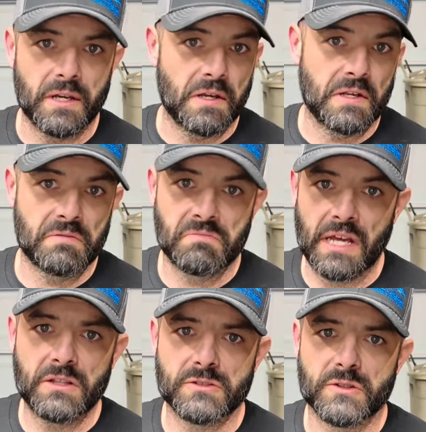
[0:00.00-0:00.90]
and
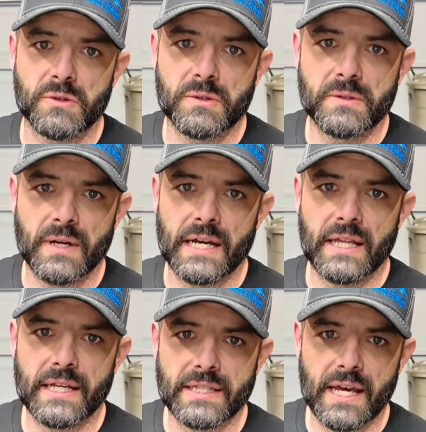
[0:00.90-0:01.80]
that looks cool. I
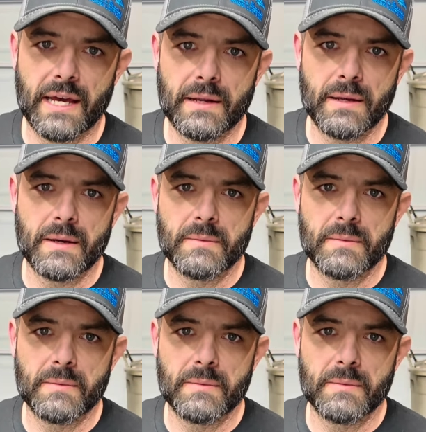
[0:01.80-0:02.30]
like that.